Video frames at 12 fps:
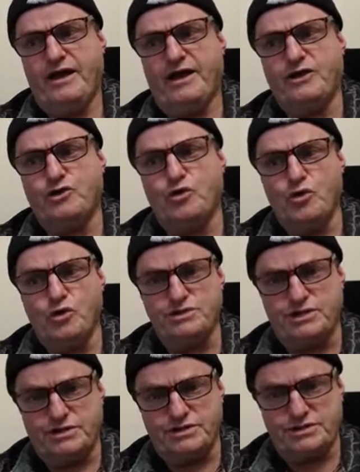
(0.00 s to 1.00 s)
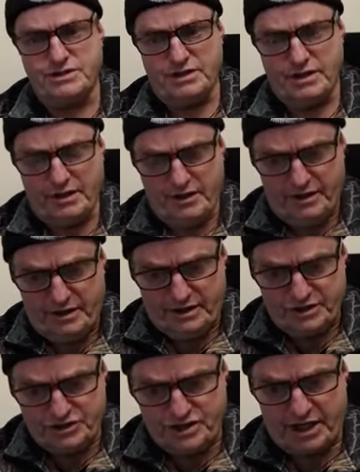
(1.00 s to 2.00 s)
and causes
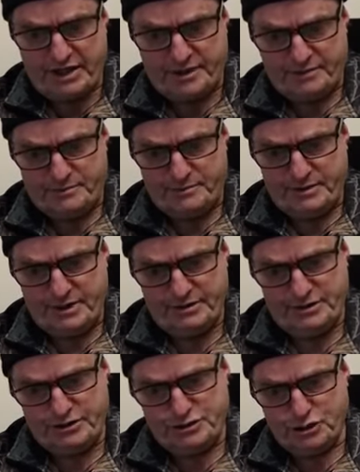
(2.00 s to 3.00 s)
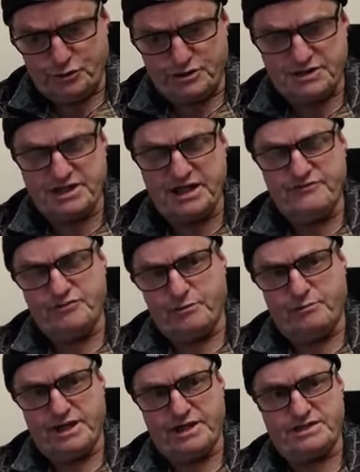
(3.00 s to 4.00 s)
Jacob to receive the
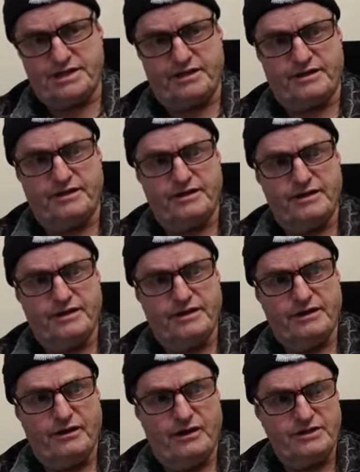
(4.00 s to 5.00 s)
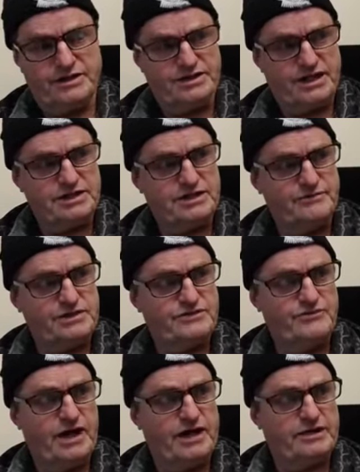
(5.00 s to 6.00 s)
blessing on the death of his
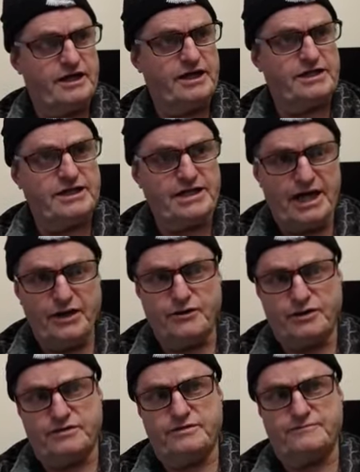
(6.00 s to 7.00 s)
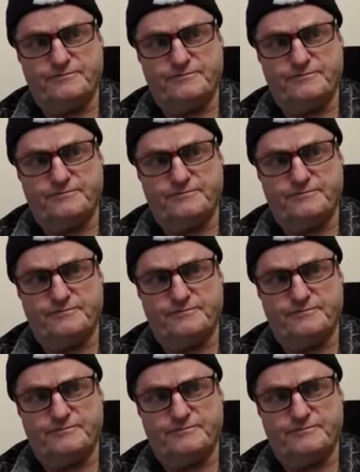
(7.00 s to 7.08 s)
father and inherit